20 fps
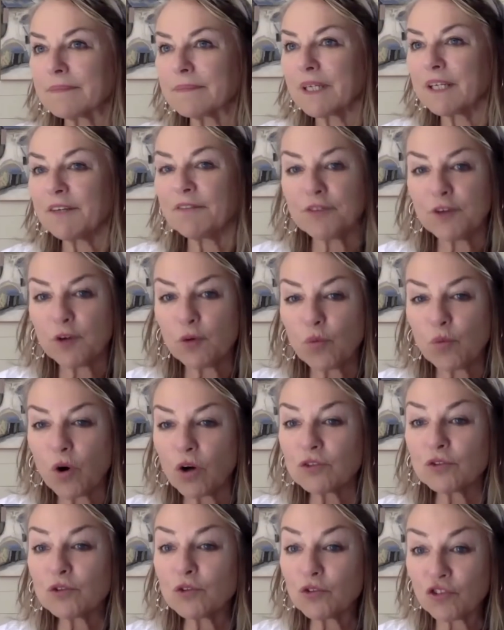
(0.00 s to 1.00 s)
If you
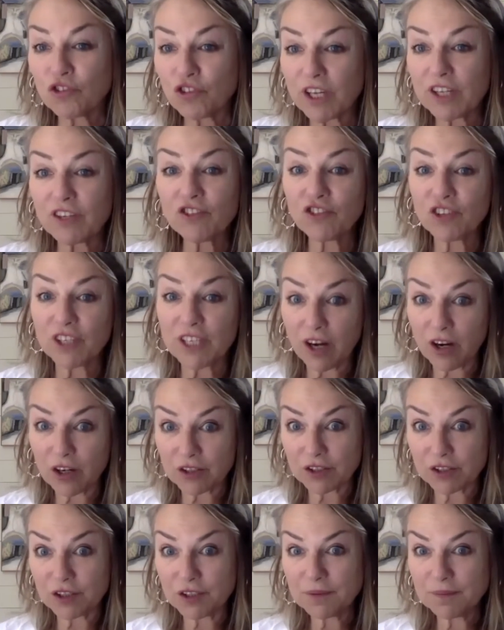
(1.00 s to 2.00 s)
want to change the
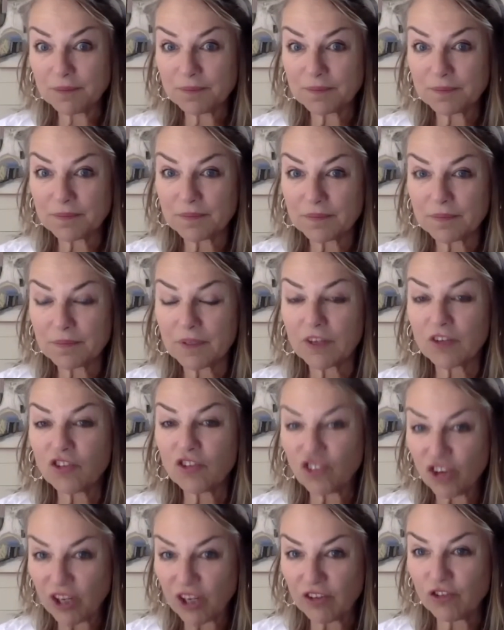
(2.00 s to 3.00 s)
other,
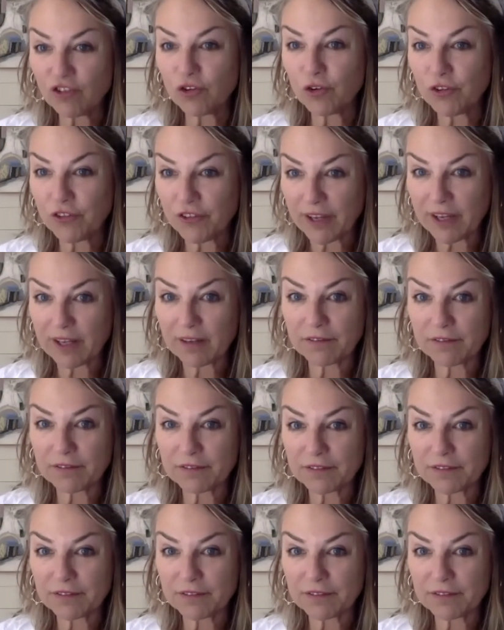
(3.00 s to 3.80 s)
change yourself.